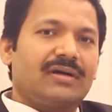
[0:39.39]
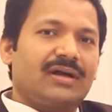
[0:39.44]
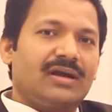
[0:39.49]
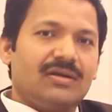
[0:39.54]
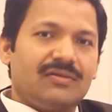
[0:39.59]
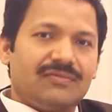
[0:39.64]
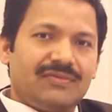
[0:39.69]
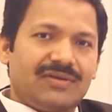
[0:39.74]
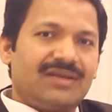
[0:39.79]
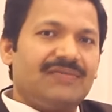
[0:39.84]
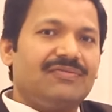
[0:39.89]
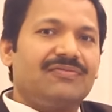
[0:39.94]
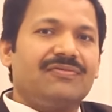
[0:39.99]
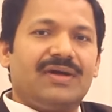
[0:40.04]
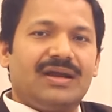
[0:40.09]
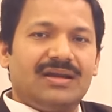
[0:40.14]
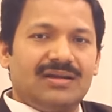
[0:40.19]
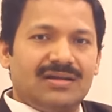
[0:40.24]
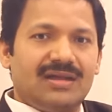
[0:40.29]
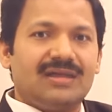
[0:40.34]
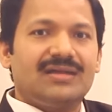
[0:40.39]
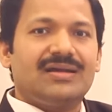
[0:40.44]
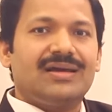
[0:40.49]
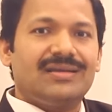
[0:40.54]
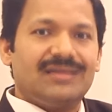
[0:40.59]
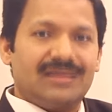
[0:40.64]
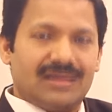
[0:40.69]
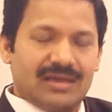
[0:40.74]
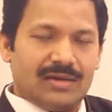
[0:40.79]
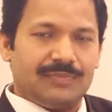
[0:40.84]
kind of a rough and
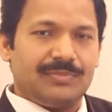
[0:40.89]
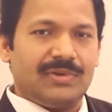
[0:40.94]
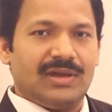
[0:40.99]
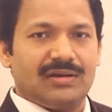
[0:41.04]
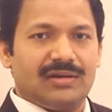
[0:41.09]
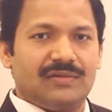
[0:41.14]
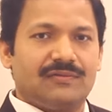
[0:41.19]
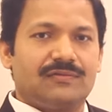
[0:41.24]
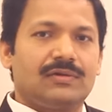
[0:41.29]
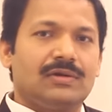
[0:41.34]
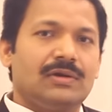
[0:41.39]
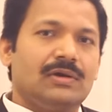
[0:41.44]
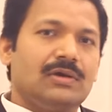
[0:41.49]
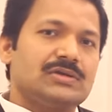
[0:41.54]
dull appearance.